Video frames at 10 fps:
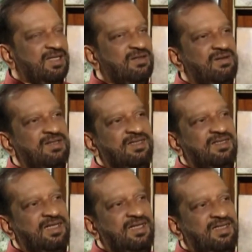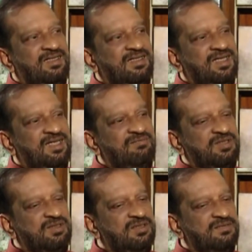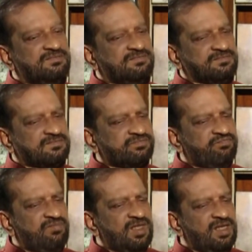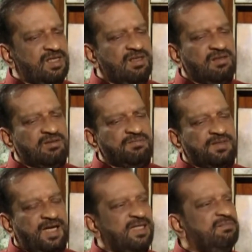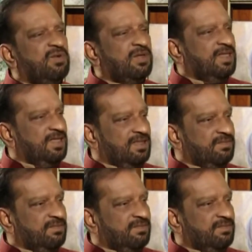call it I was a lot of eyeballing.